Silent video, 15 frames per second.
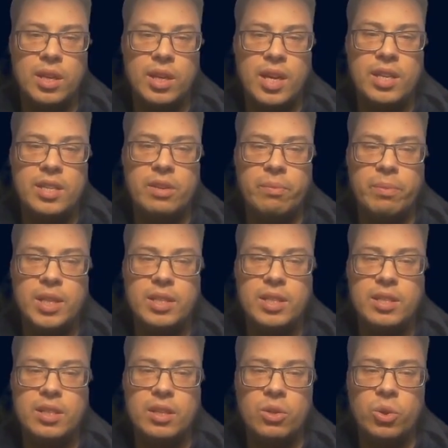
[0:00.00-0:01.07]
As the
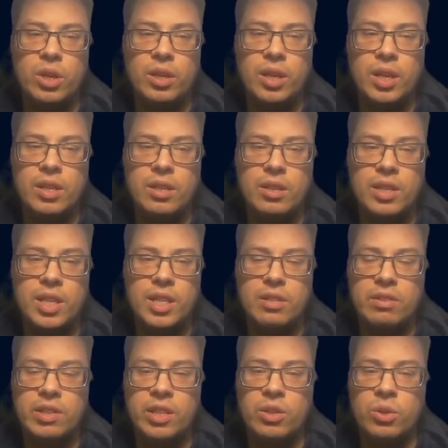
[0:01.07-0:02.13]
business, you can get tests
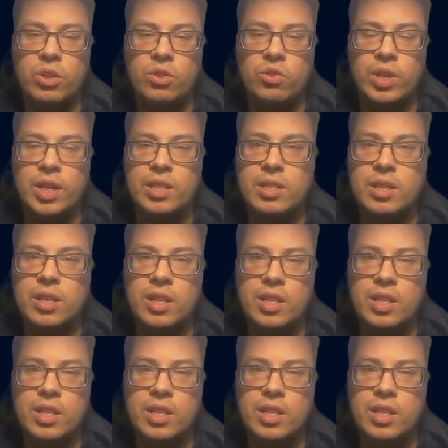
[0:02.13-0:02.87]
that you can trust,